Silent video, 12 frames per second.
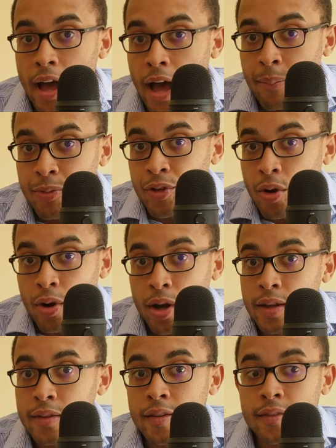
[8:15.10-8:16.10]
I'm
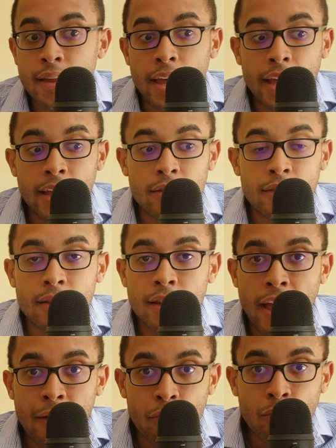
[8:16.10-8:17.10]
sorry to say
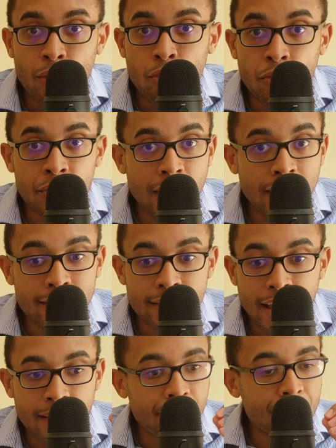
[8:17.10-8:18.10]
to everyone who thinks
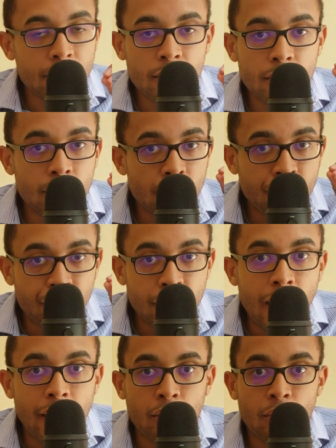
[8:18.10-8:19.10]
that
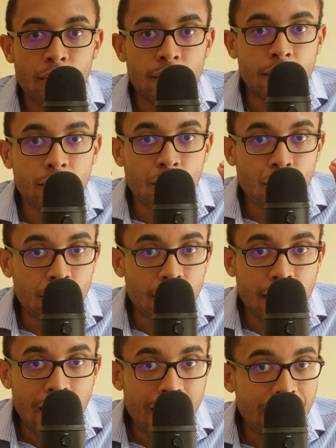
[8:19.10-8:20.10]
fiat currencies are going to
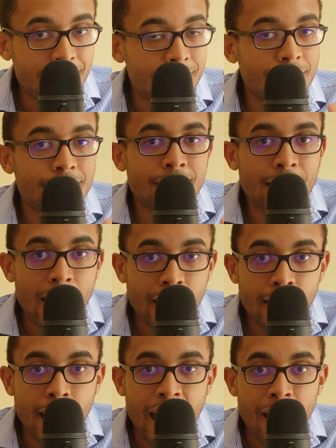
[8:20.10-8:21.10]
die, it's not
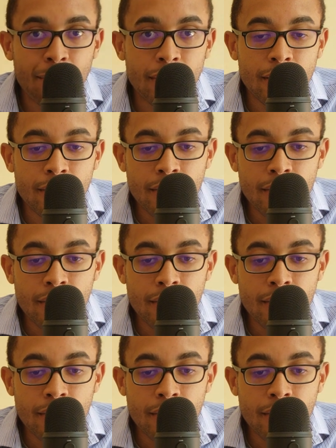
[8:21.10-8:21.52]
going to happen.